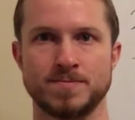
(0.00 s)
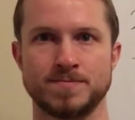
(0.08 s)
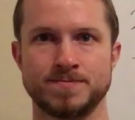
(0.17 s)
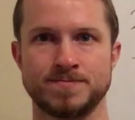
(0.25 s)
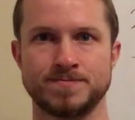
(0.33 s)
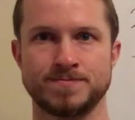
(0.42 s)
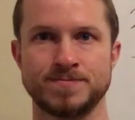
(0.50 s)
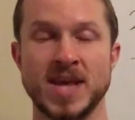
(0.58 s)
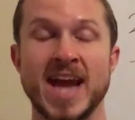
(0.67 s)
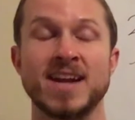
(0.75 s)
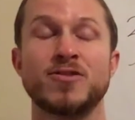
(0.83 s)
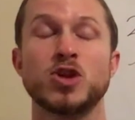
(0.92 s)

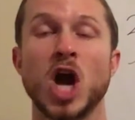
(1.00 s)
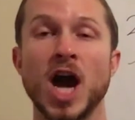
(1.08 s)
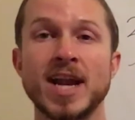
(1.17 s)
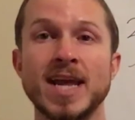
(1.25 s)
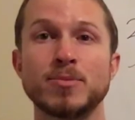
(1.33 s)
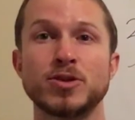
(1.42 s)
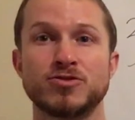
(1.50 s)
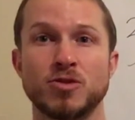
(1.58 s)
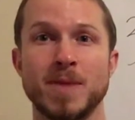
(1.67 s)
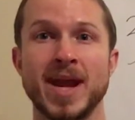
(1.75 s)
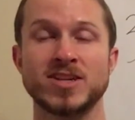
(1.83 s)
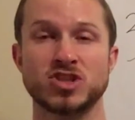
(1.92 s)
And if you're unable to
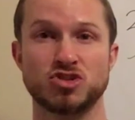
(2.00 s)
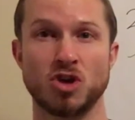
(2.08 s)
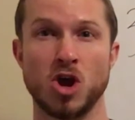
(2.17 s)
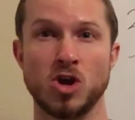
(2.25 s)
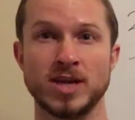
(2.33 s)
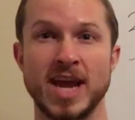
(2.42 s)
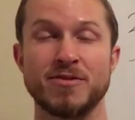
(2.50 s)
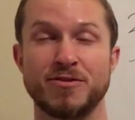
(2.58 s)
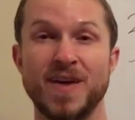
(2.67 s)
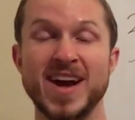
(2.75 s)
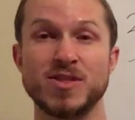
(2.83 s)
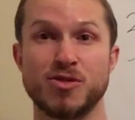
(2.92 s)
remain strong and
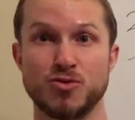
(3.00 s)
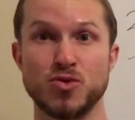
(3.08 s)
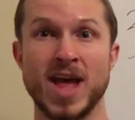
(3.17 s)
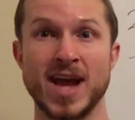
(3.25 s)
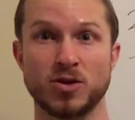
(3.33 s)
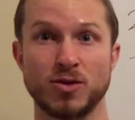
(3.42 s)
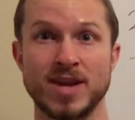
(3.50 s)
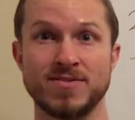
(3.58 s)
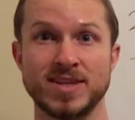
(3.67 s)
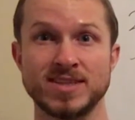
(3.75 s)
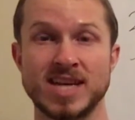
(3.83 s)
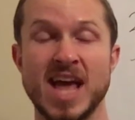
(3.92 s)
fight through that
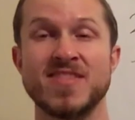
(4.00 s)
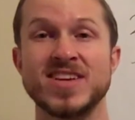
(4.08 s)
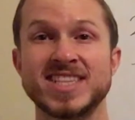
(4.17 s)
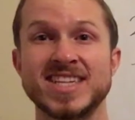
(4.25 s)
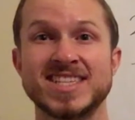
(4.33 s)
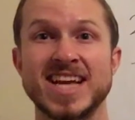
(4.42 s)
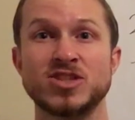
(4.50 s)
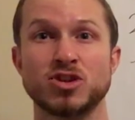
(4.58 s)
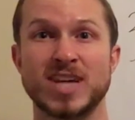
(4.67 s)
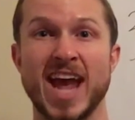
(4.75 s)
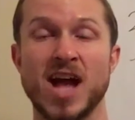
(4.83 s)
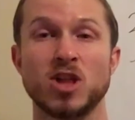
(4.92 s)
craving, this can send your
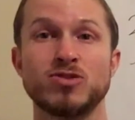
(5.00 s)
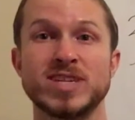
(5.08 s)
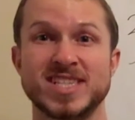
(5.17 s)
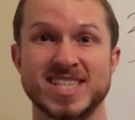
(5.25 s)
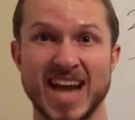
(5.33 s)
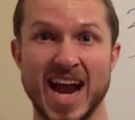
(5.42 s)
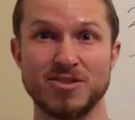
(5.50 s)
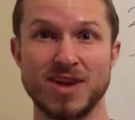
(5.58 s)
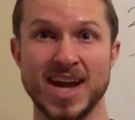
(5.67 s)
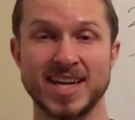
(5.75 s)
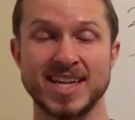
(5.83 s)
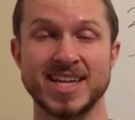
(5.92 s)
calories
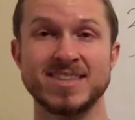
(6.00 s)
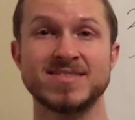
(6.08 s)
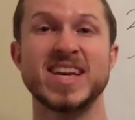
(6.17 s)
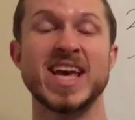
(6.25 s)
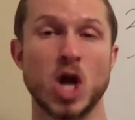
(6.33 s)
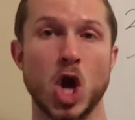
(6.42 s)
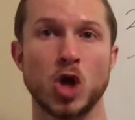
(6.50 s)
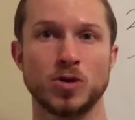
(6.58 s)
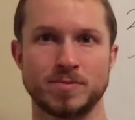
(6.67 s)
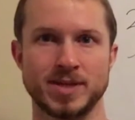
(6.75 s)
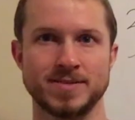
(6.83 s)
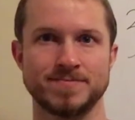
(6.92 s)
skyrocketing in a
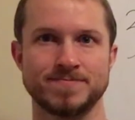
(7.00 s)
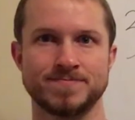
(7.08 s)
heartbeat.